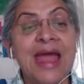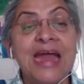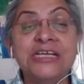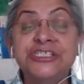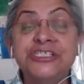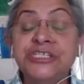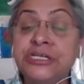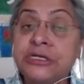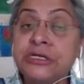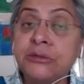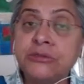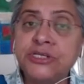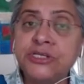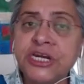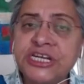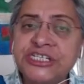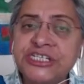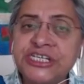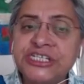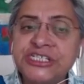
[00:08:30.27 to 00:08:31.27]
And she
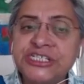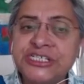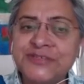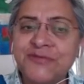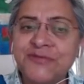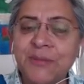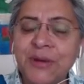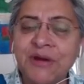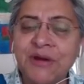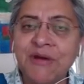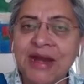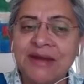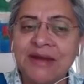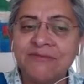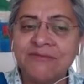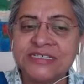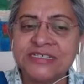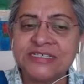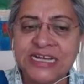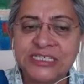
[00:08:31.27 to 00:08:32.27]
usually teaches from a grade
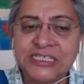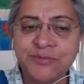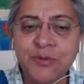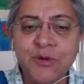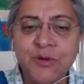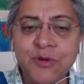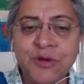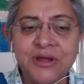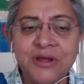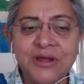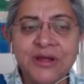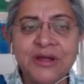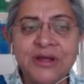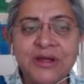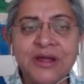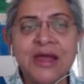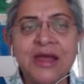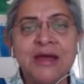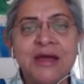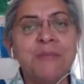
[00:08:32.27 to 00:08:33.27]
level textbook,
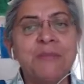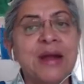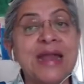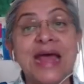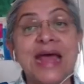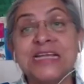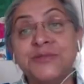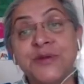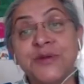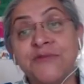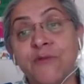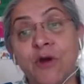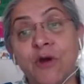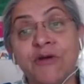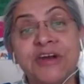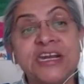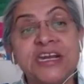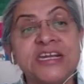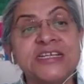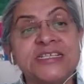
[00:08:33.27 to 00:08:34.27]
but as we've
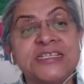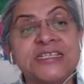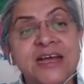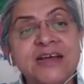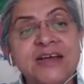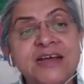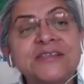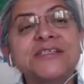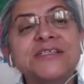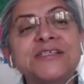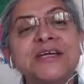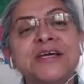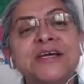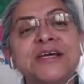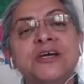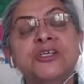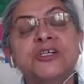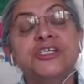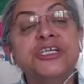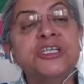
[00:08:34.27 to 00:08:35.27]
already discussed,
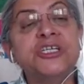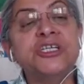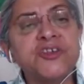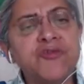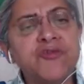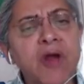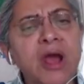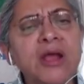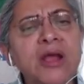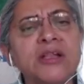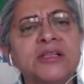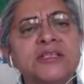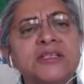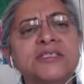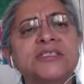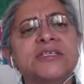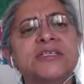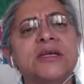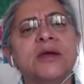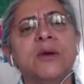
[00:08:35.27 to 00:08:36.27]
she
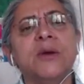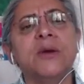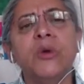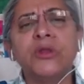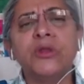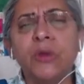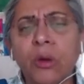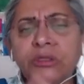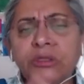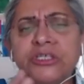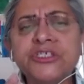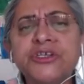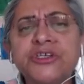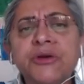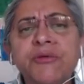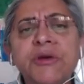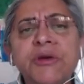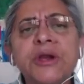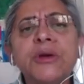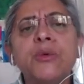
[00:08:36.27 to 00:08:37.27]
struggles with all the
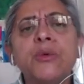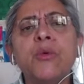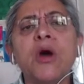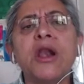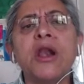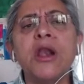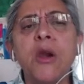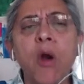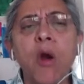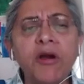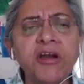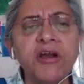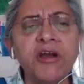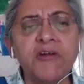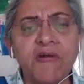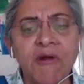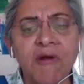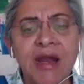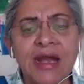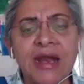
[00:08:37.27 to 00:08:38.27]
children who are not
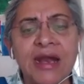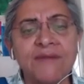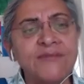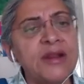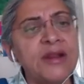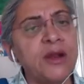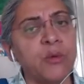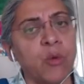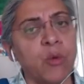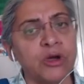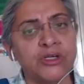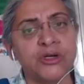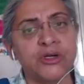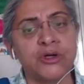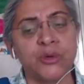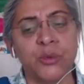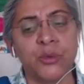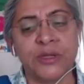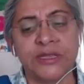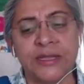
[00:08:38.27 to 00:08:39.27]
at grade level and what
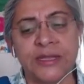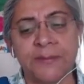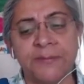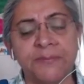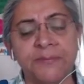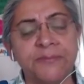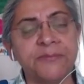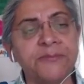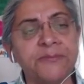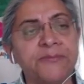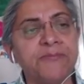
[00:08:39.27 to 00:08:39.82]
to do with them.